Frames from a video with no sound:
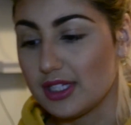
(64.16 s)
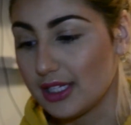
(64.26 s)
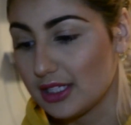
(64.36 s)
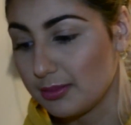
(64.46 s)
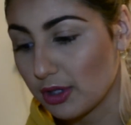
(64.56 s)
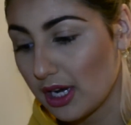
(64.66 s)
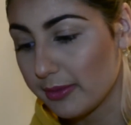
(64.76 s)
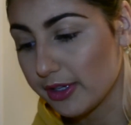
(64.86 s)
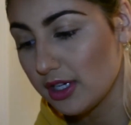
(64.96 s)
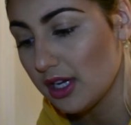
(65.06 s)
Settimi
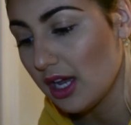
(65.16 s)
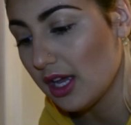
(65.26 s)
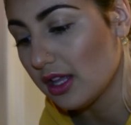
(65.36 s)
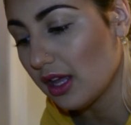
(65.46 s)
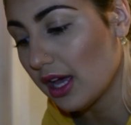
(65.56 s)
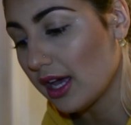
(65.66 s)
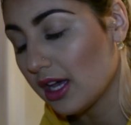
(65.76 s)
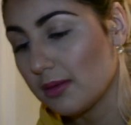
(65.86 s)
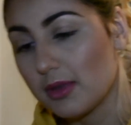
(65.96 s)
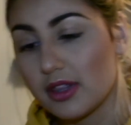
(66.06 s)
primer.
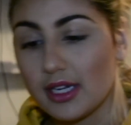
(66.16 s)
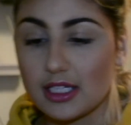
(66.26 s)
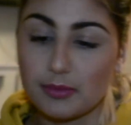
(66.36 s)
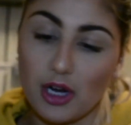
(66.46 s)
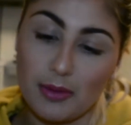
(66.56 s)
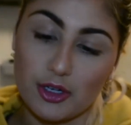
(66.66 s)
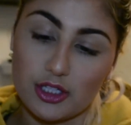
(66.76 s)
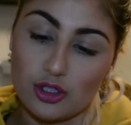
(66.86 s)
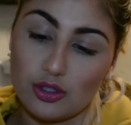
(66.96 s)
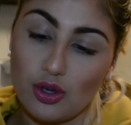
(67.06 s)
The next primer
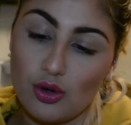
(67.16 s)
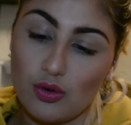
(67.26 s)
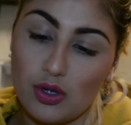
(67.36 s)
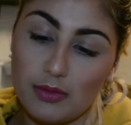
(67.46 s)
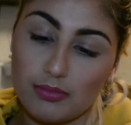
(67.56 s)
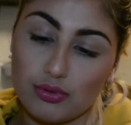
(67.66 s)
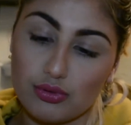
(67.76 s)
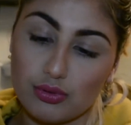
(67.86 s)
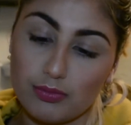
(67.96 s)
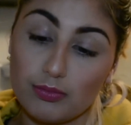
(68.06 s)
is No
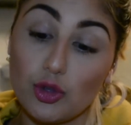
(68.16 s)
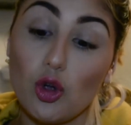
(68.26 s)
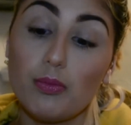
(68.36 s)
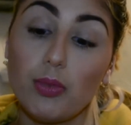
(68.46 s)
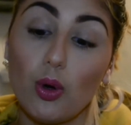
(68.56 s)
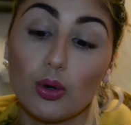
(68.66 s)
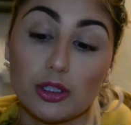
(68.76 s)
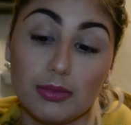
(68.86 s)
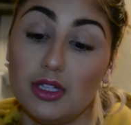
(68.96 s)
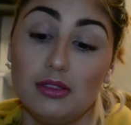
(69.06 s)

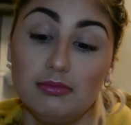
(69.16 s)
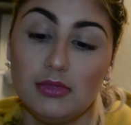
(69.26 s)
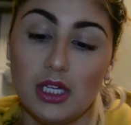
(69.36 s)
Problem